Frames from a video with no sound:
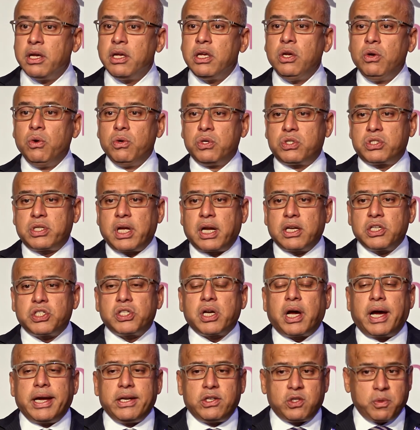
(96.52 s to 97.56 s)
use
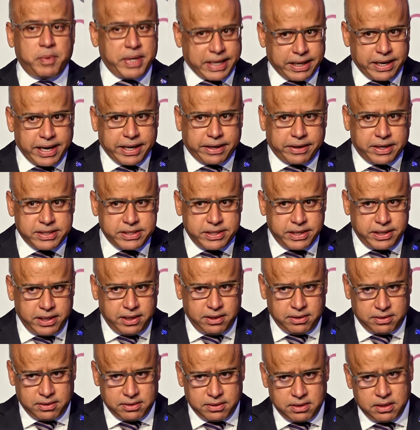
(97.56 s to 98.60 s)
sunshine to make electricity,
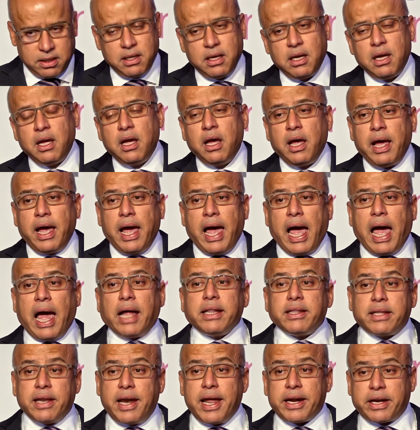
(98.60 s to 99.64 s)

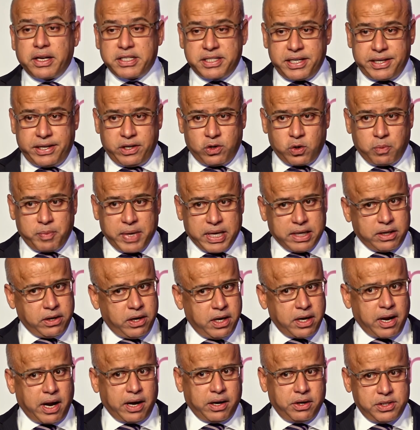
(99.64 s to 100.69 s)
the electricity to make
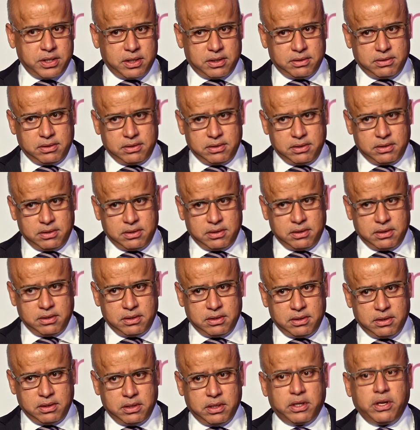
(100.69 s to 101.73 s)
green hydrogen,
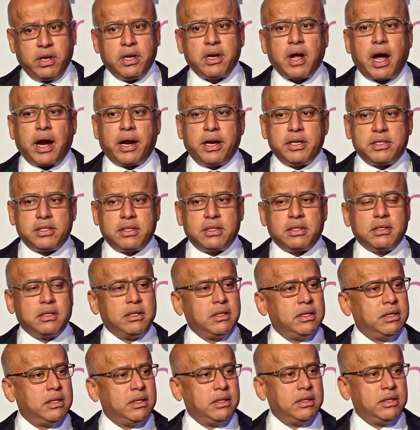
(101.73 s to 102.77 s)
the green hydrogen
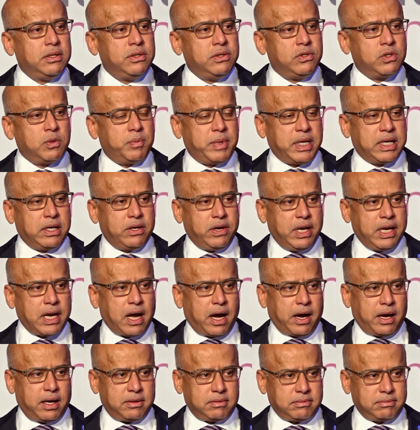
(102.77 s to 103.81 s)
to make green
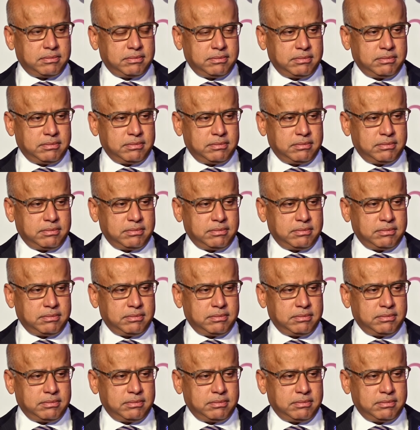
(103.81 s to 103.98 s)
iron.